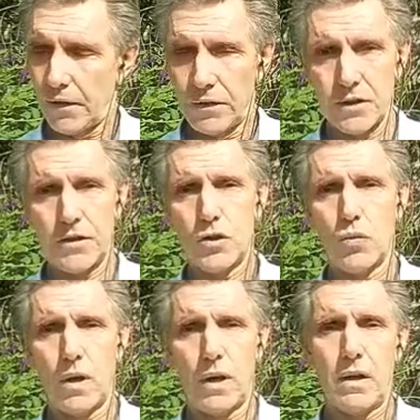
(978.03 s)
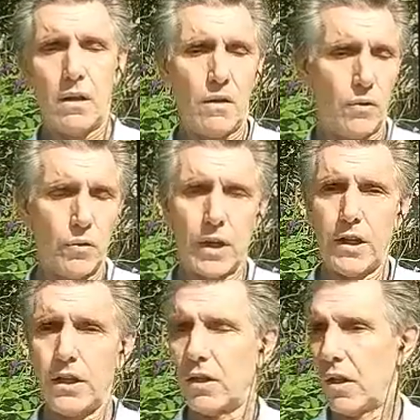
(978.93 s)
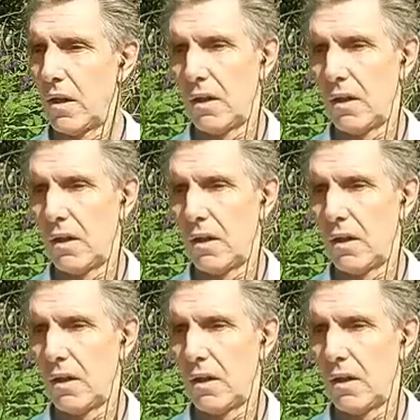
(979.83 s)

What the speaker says: And this is why you can eat